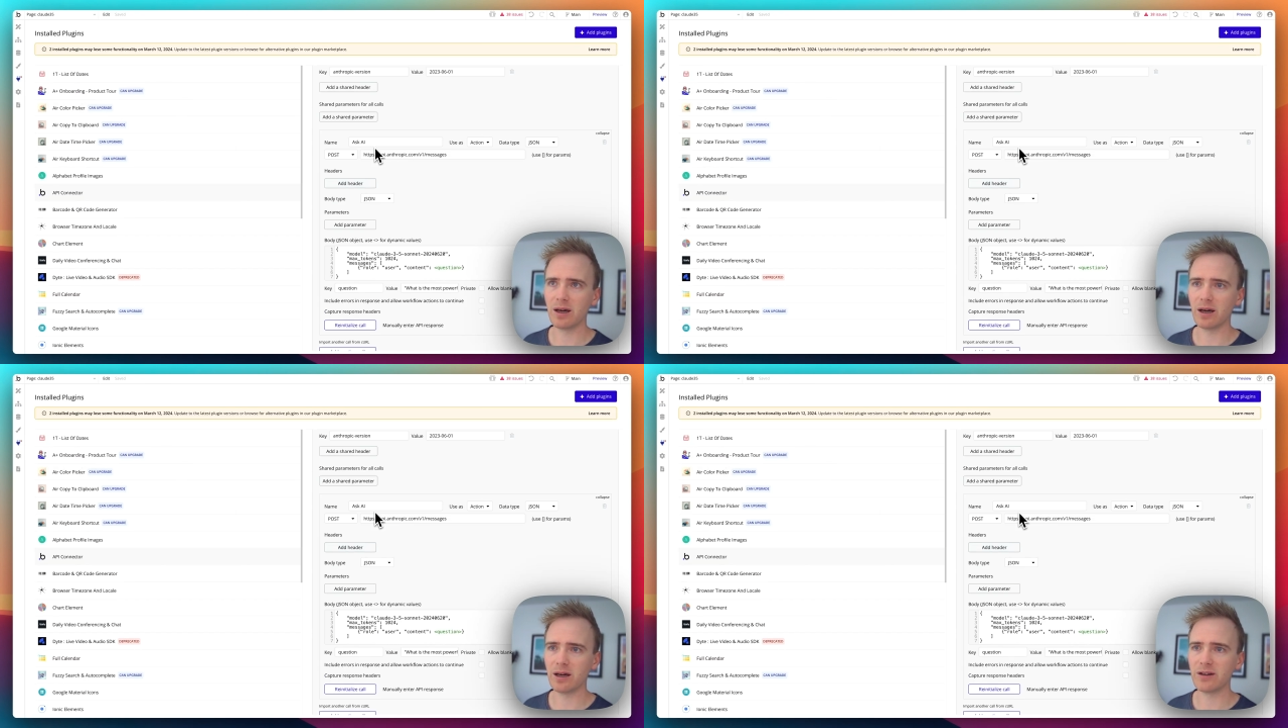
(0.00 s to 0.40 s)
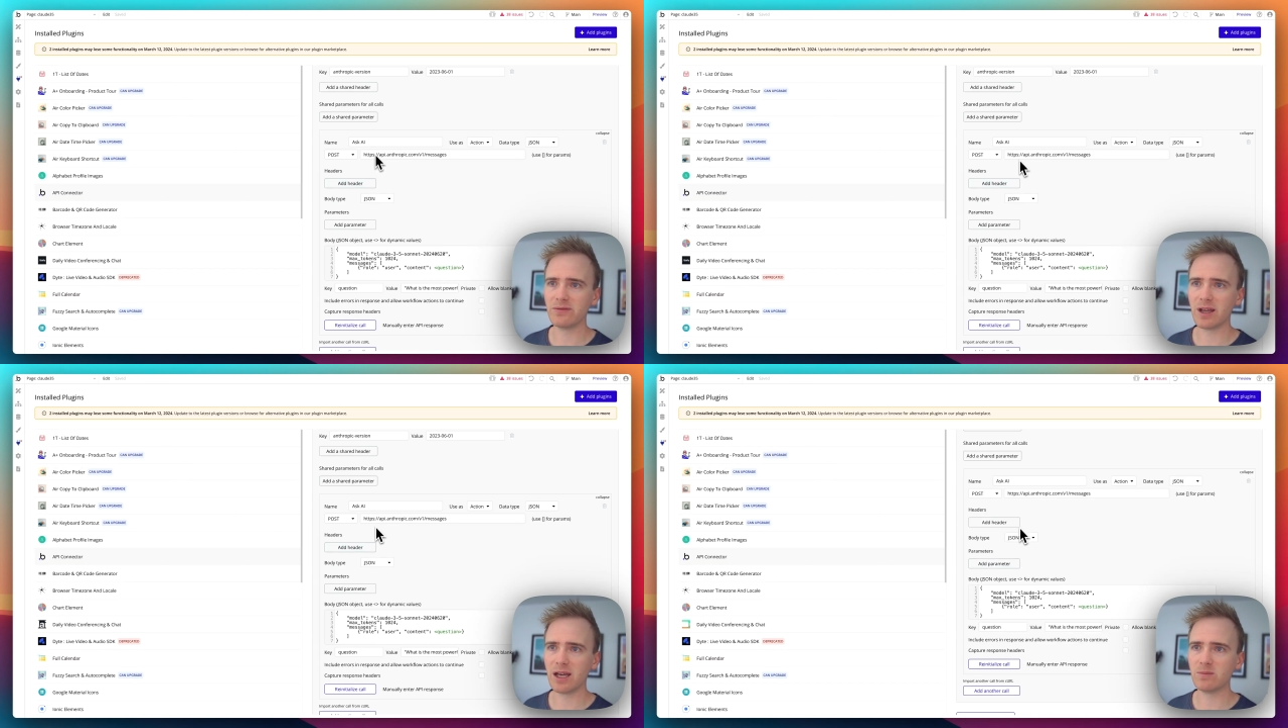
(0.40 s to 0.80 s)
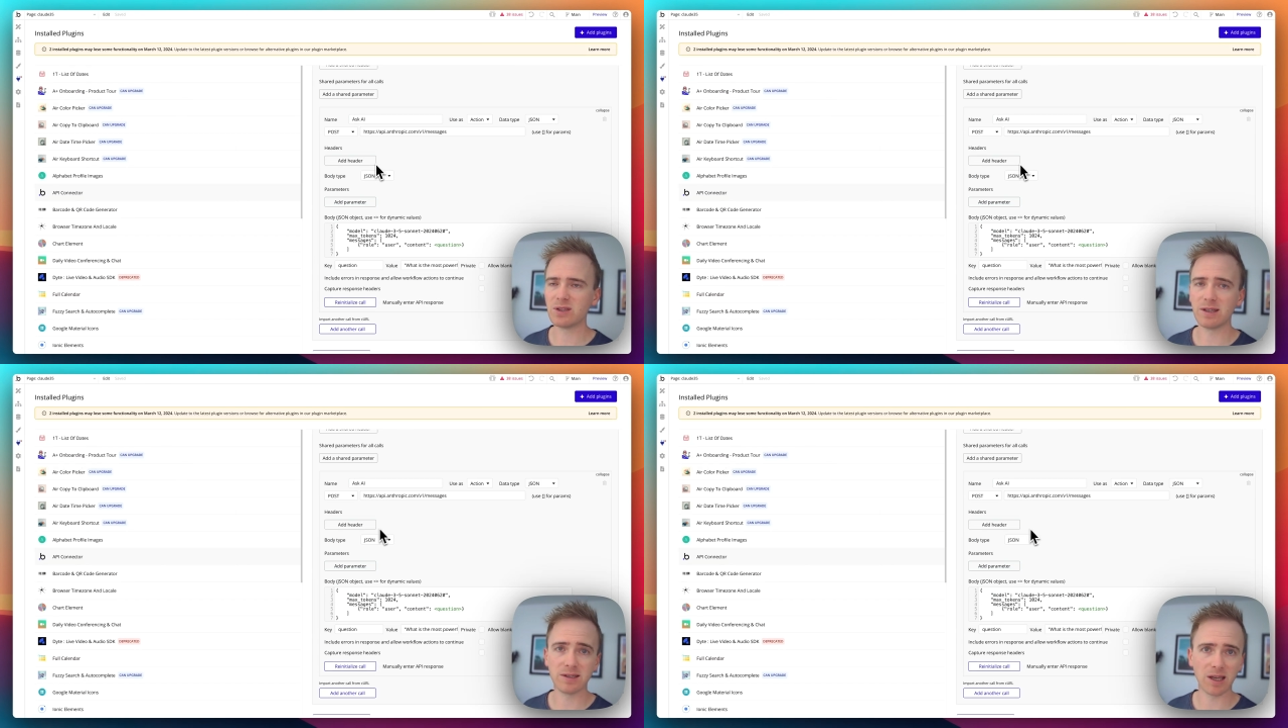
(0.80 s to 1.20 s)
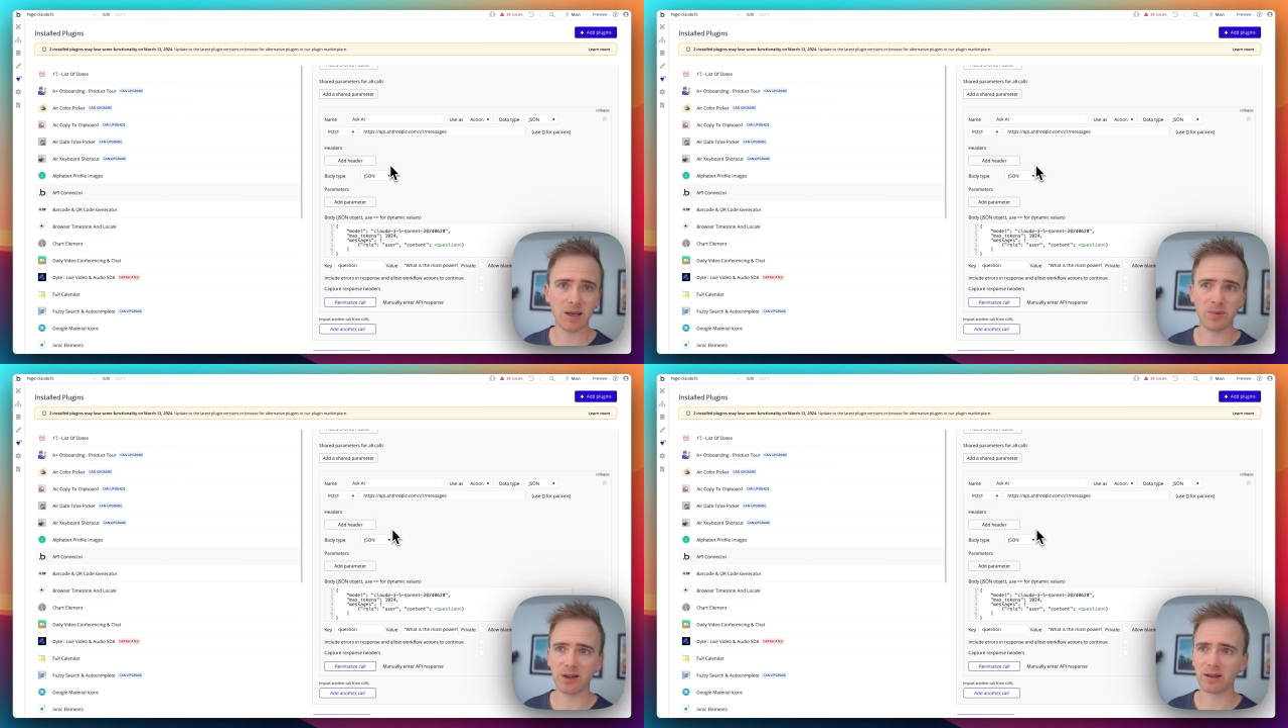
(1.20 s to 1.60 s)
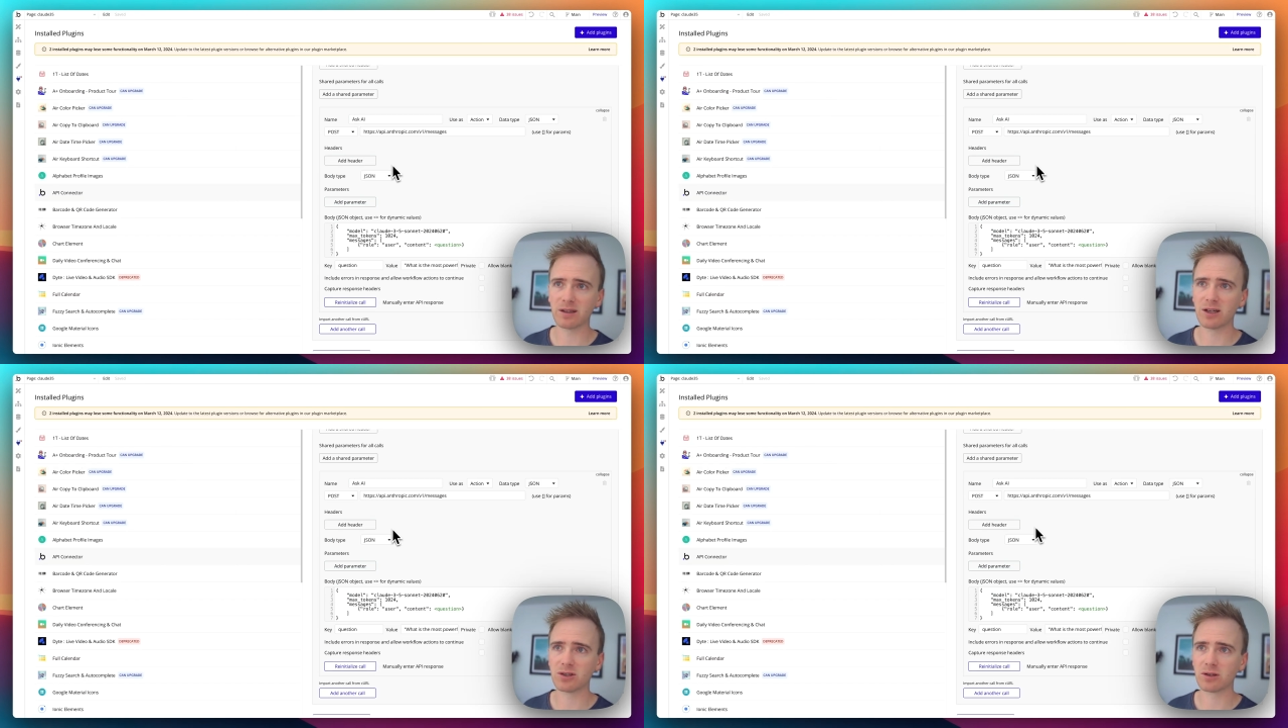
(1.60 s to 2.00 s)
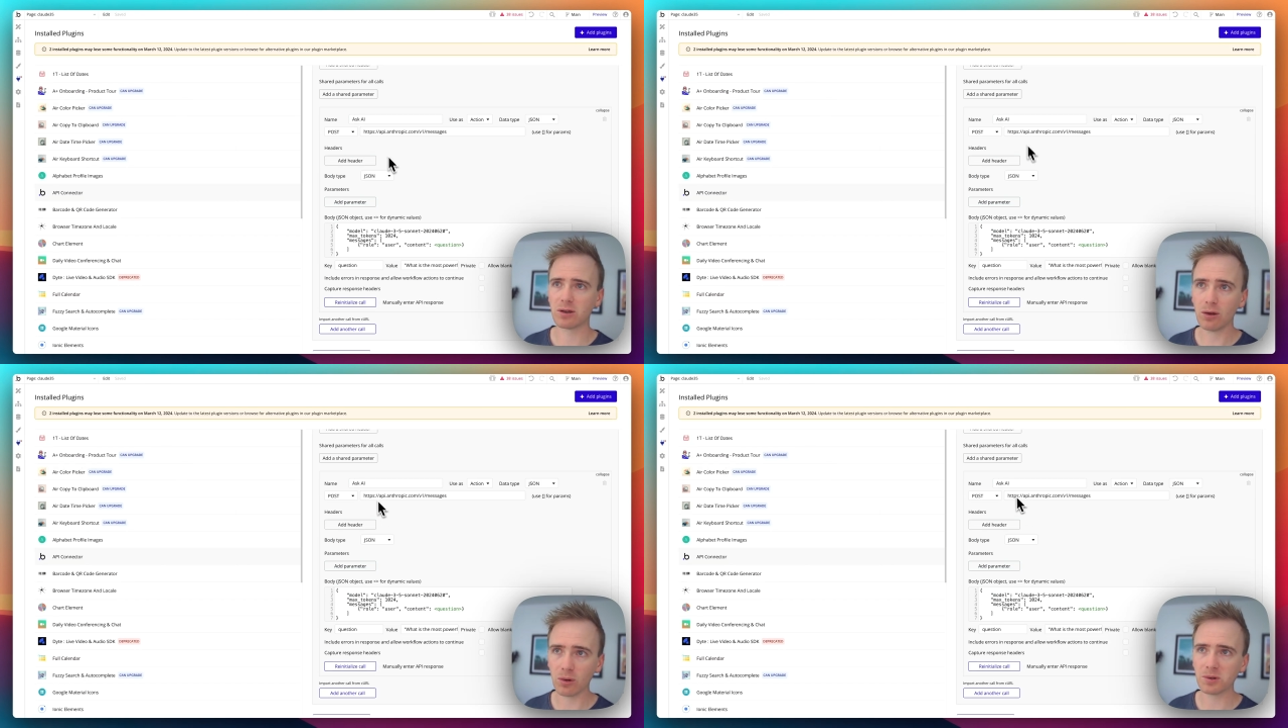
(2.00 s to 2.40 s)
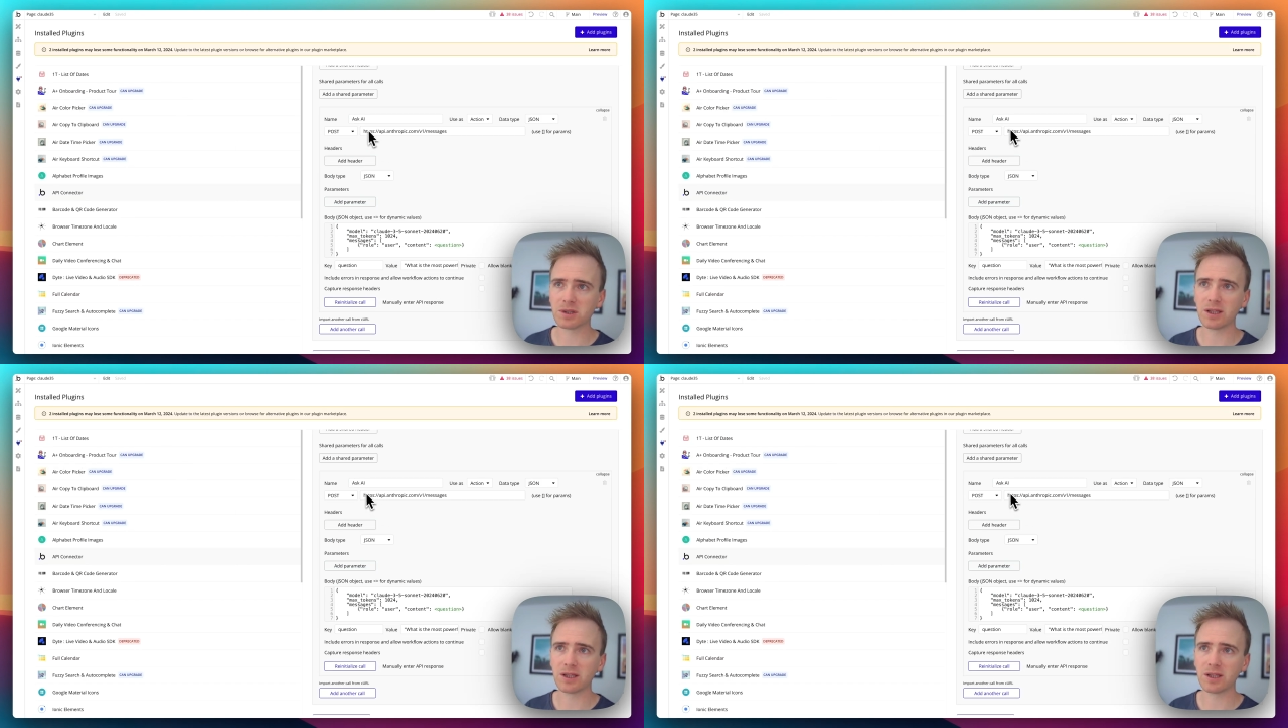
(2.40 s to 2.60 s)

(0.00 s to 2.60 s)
I've named this API connection Claude,